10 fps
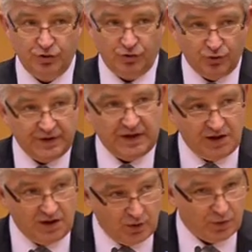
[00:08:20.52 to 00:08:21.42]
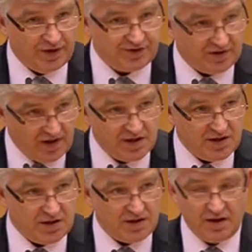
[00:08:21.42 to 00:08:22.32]
to the EU as an
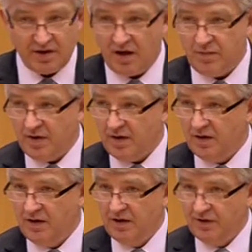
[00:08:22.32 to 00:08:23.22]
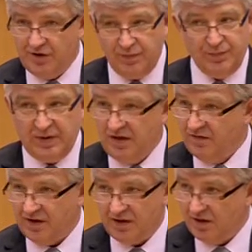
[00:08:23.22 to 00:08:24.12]
idea, and I'm a deep
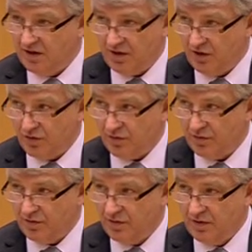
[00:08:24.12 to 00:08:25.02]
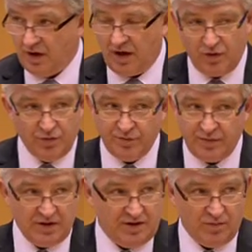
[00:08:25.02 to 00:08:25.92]
believer in the EU, I couldn't
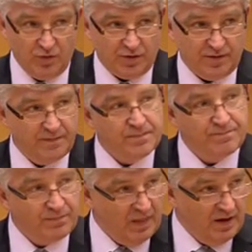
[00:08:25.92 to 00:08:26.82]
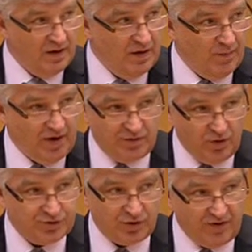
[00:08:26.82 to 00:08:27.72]
be anymore, but we
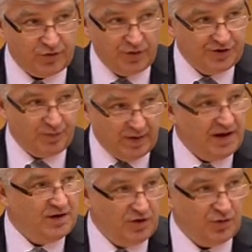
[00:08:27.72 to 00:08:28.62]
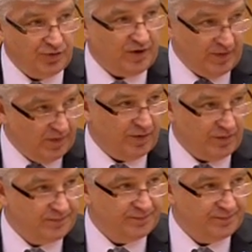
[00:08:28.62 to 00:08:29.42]
also have to explain EU to the people.